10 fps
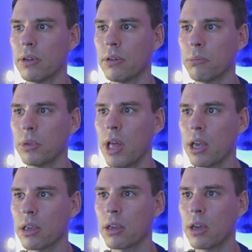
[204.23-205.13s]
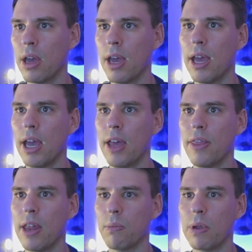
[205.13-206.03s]
black, and
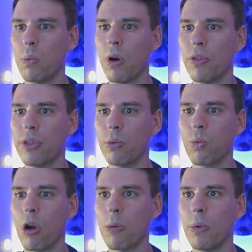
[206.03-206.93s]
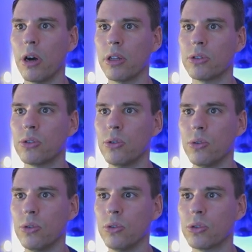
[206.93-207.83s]
then we want the robot
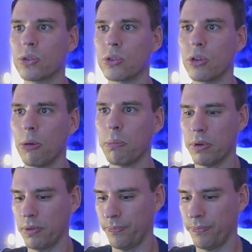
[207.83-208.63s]
to stop.